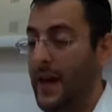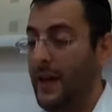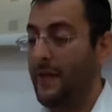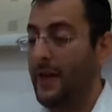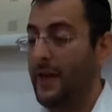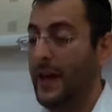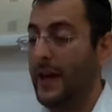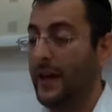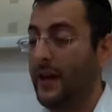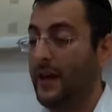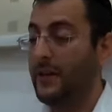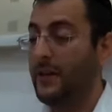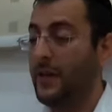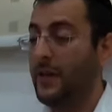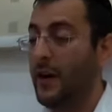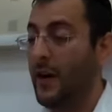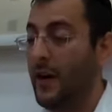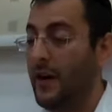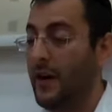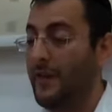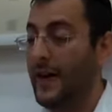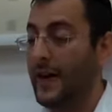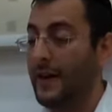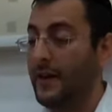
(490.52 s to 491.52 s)

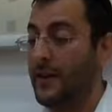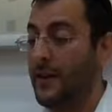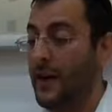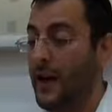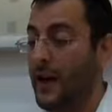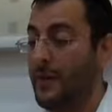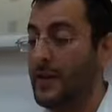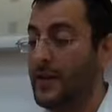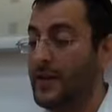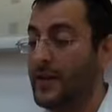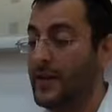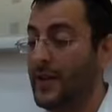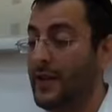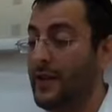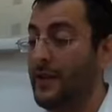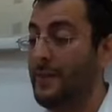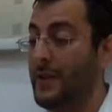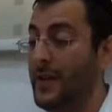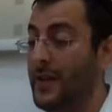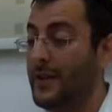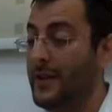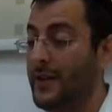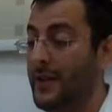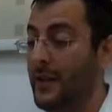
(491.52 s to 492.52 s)
avad kama sheer
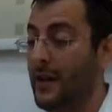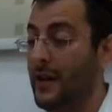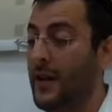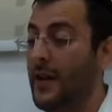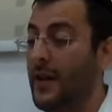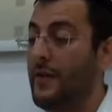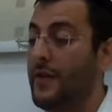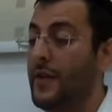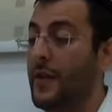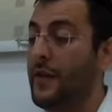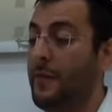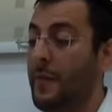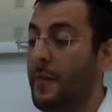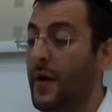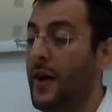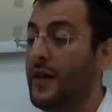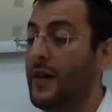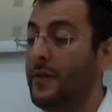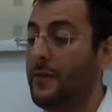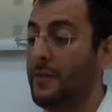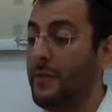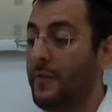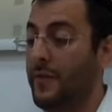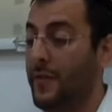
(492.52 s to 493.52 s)
misa. The
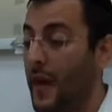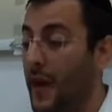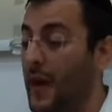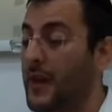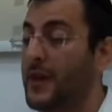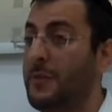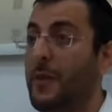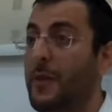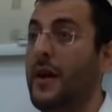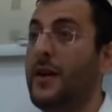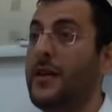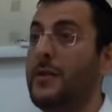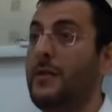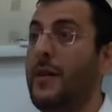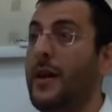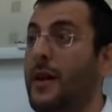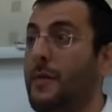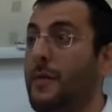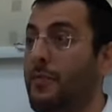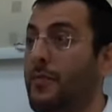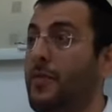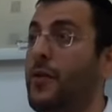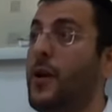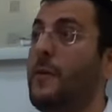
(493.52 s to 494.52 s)
first first person made
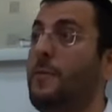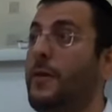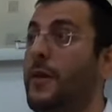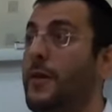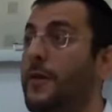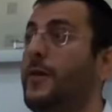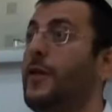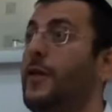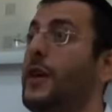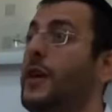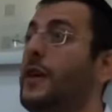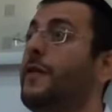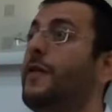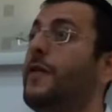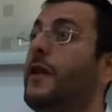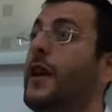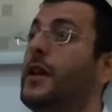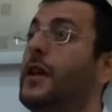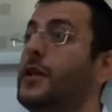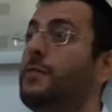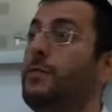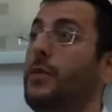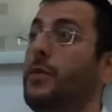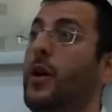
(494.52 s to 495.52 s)
a proper, fully
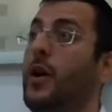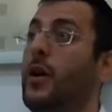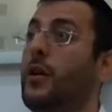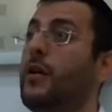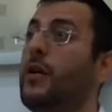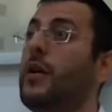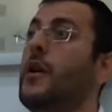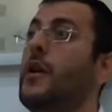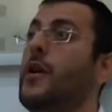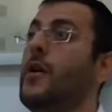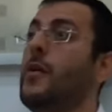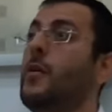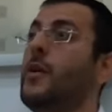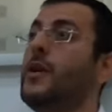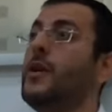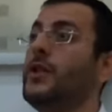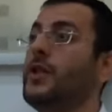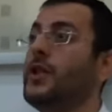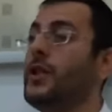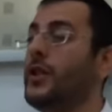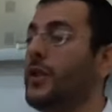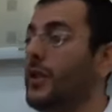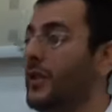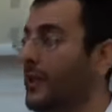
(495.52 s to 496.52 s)
fledged bore
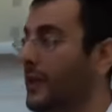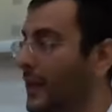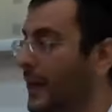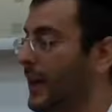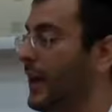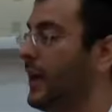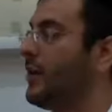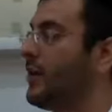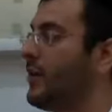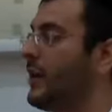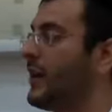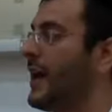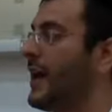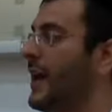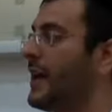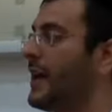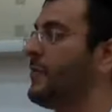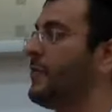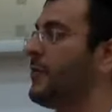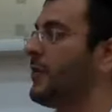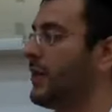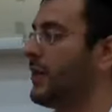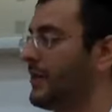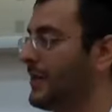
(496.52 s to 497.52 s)
which could kill an
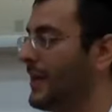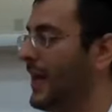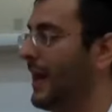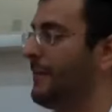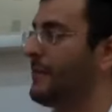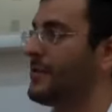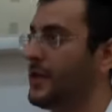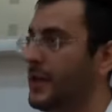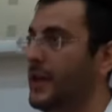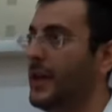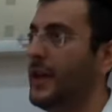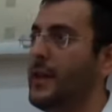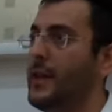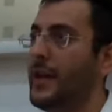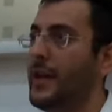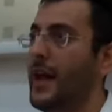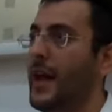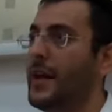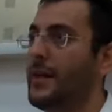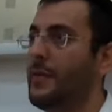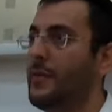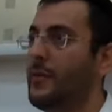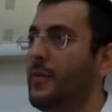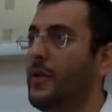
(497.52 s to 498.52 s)
animal, could damage and kill an
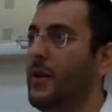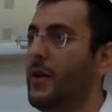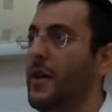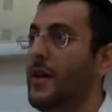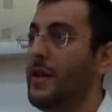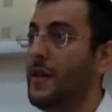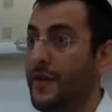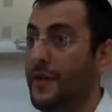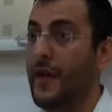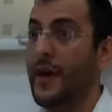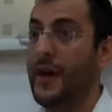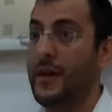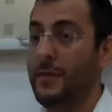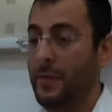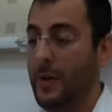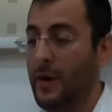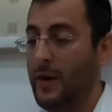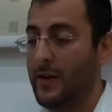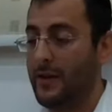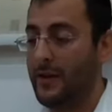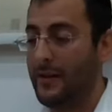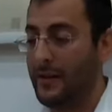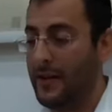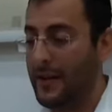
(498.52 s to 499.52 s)
animal. The first
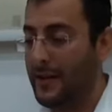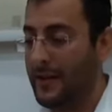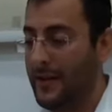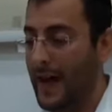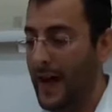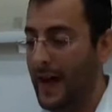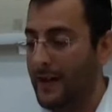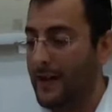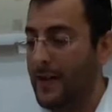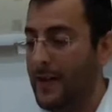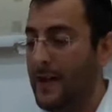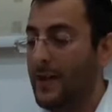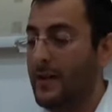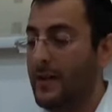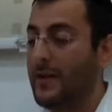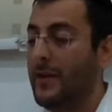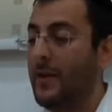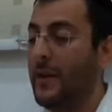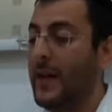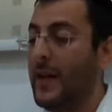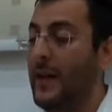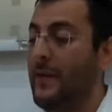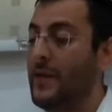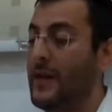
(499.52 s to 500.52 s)
person did that.
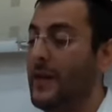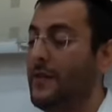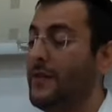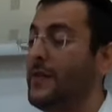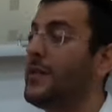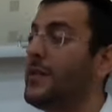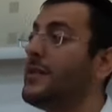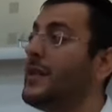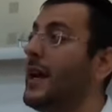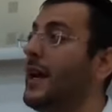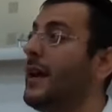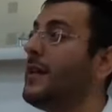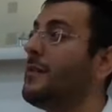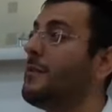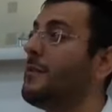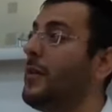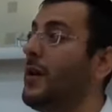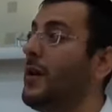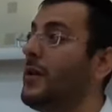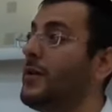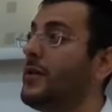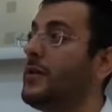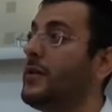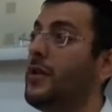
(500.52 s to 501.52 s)
So even if the second
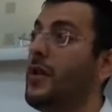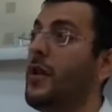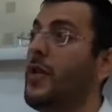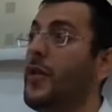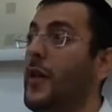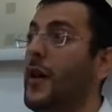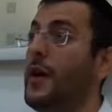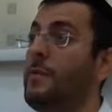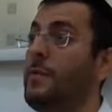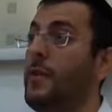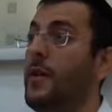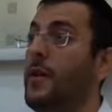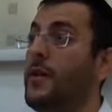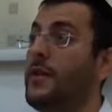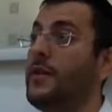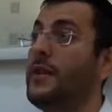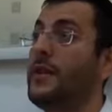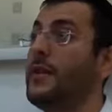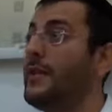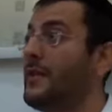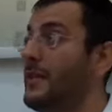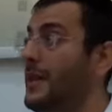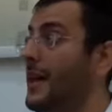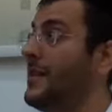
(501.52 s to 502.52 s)
person or the third person
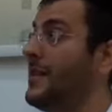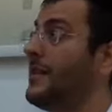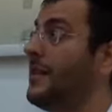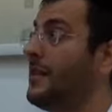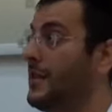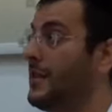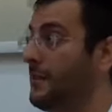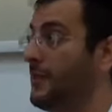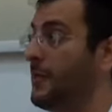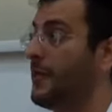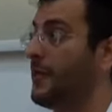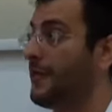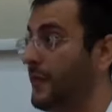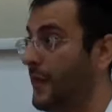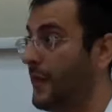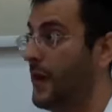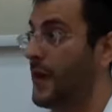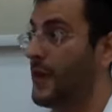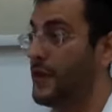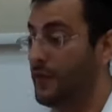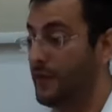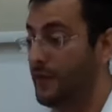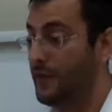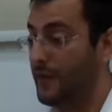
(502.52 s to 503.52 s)
extended the bor
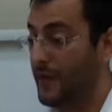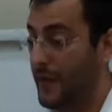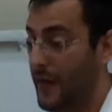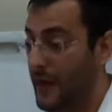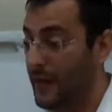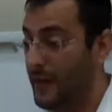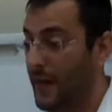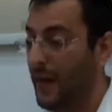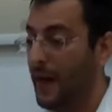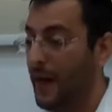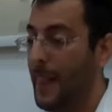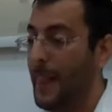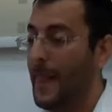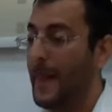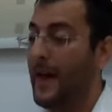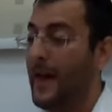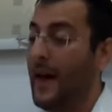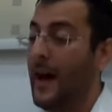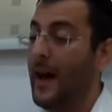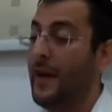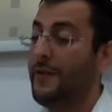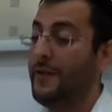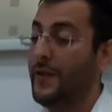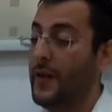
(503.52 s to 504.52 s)
further and further,
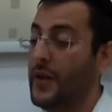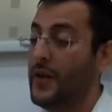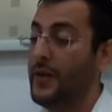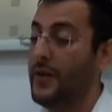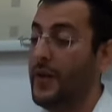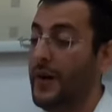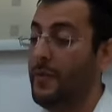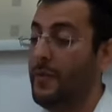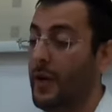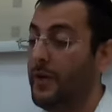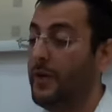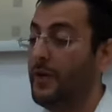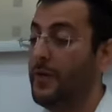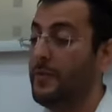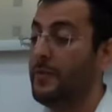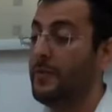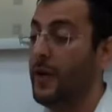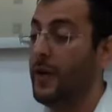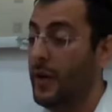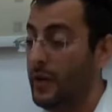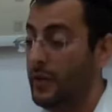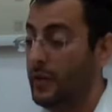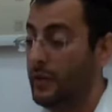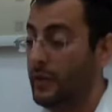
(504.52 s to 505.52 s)
afilu rabbanon
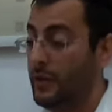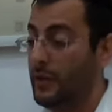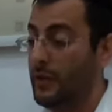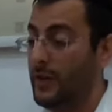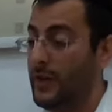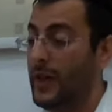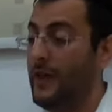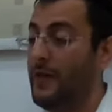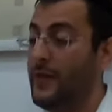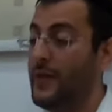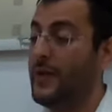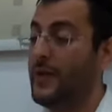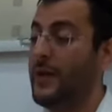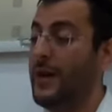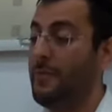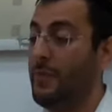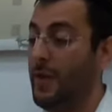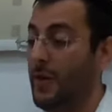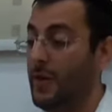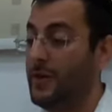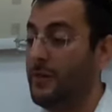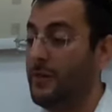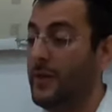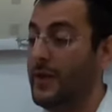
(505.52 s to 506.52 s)
moidu, even the
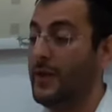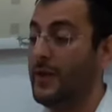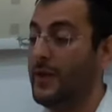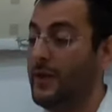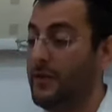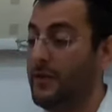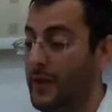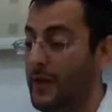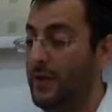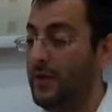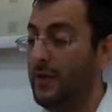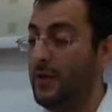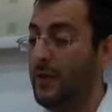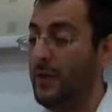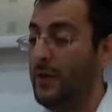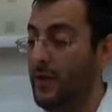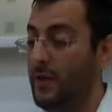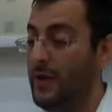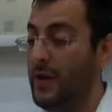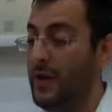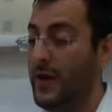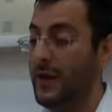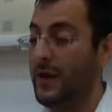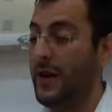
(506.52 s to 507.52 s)
rabbanon will agree to
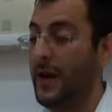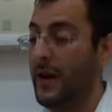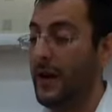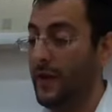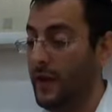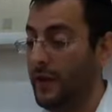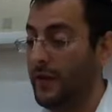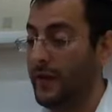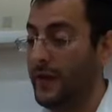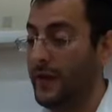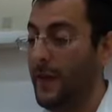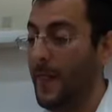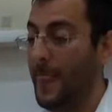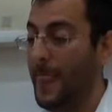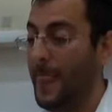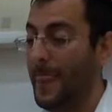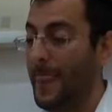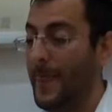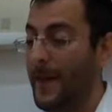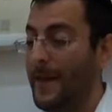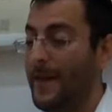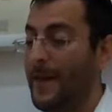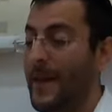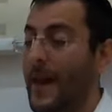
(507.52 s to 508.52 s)
kulan chayav.
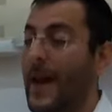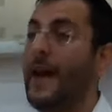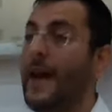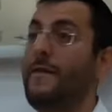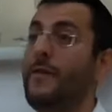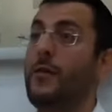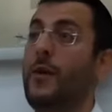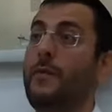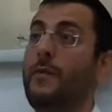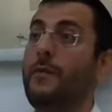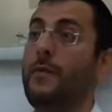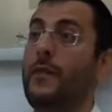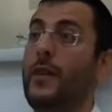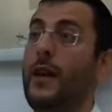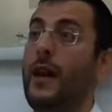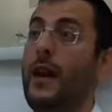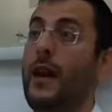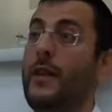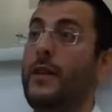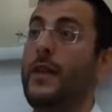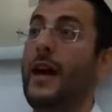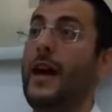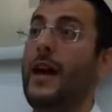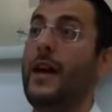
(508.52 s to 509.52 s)
Everyone
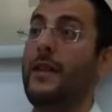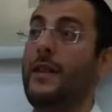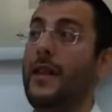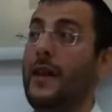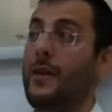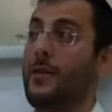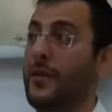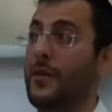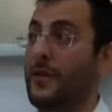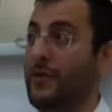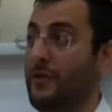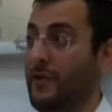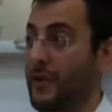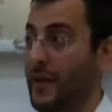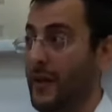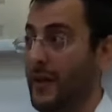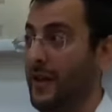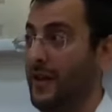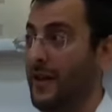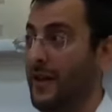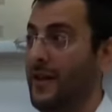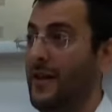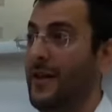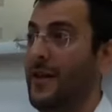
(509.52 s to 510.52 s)
there, they would
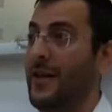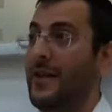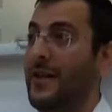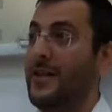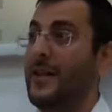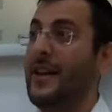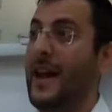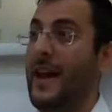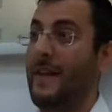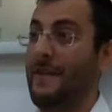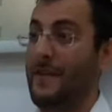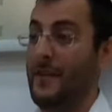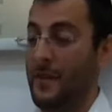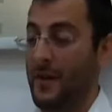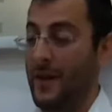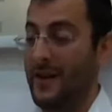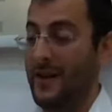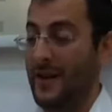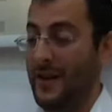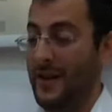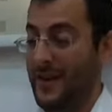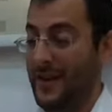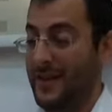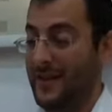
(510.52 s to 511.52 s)
agree that
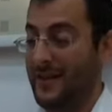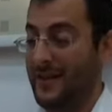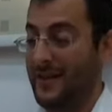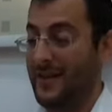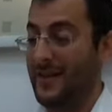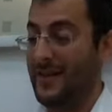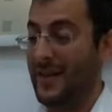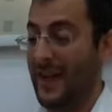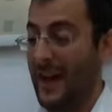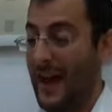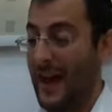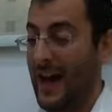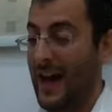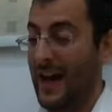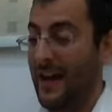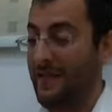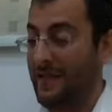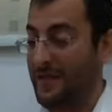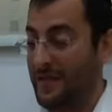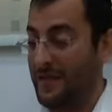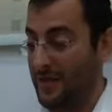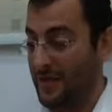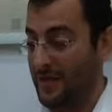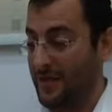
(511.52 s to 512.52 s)
everyone is chayav.
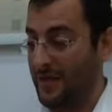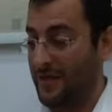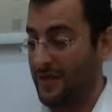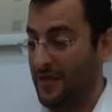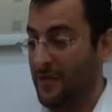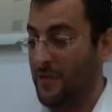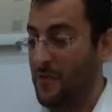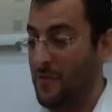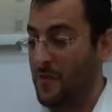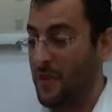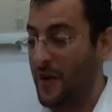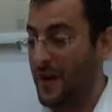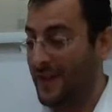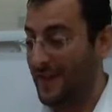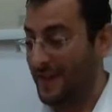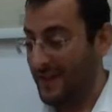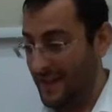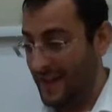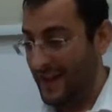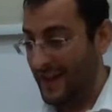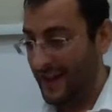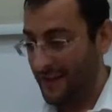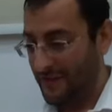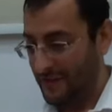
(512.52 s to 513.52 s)
Just one
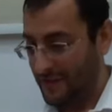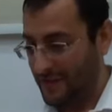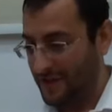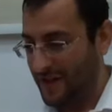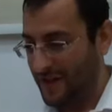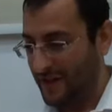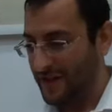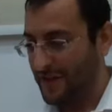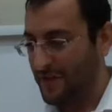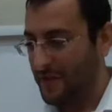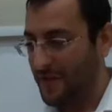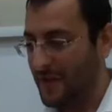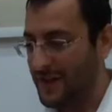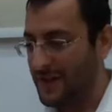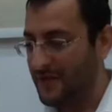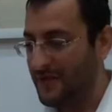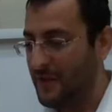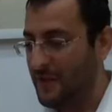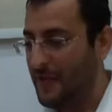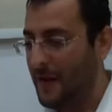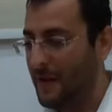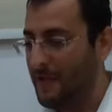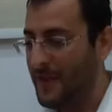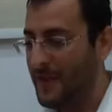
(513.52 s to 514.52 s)
second, we'll just hold the question
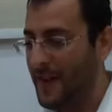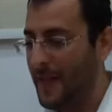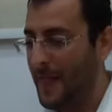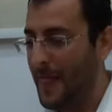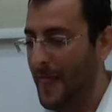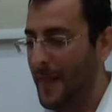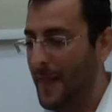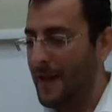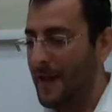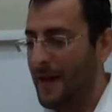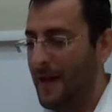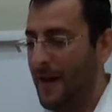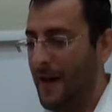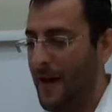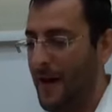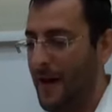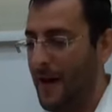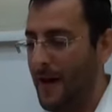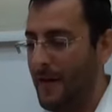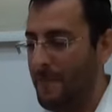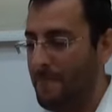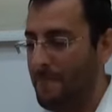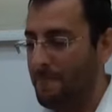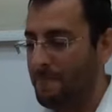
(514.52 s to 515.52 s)
for one minute.
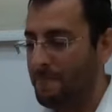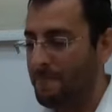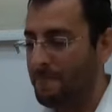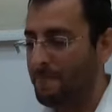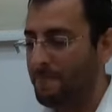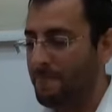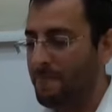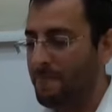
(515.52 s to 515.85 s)
Um,